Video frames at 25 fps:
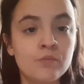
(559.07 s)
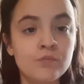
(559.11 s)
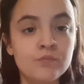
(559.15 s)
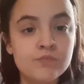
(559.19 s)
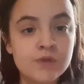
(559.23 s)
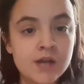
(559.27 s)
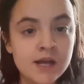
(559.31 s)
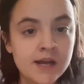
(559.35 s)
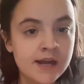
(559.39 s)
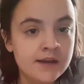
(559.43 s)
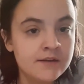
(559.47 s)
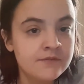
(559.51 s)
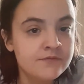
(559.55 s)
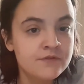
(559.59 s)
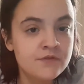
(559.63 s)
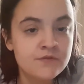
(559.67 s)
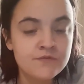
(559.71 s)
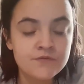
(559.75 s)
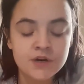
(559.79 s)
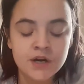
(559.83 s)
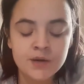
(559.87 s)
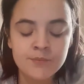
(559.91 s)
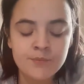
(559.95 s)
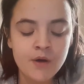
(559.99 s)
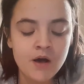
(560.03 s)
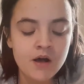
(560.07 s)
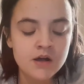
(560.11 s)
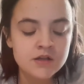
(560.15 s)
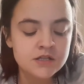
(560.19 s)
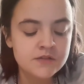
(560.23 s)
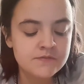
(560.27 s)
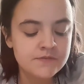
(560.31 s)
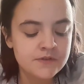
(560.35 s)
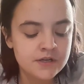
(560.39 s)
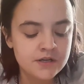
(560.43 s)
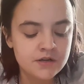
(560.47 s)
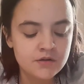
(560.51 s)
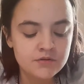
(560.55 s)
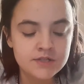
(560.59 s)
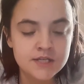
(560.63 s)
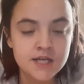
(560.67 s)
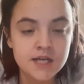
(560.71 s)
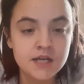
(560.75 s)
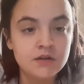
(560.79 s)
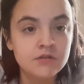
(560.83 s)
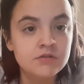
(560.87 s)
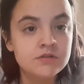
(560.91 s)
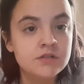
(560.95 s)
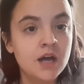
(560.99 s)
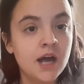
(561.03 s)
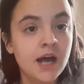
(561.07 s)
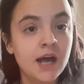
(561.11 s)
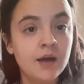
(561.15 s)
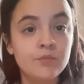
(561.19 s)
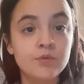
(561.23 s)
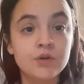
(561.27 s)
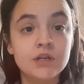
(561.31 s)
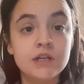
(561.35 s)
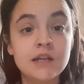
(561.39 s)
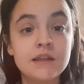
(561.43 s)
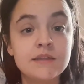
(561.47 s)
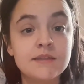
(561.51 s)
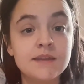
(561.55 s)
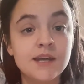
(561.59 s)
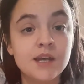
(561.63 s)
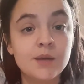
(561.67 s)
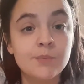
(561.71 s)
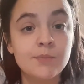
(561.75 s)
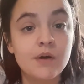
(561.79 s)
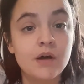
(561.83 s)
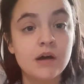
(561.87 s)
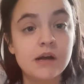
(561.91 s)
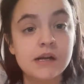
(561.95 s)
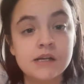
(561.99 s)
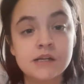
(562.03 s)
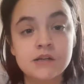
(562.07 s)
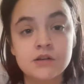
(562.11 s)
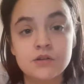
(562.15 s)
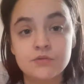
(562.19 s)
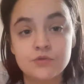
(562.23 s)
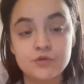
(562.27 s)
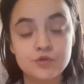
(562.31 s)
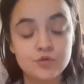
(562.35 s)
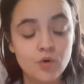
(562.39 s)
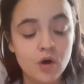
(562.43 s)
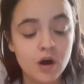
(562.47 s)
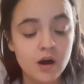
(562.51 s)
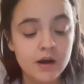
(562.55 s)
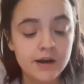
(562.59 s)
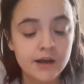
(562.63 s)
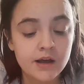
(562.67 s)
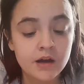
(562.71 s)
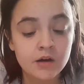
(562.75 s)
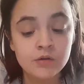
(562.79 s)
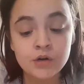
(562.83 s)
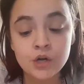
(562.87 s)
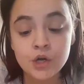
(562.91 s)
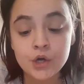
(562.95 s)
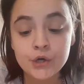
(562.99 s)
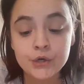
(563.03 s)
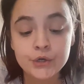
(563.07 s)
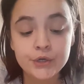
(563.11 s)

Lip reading: again, feel free to pause the video, take your time, really think about it, and draw it out.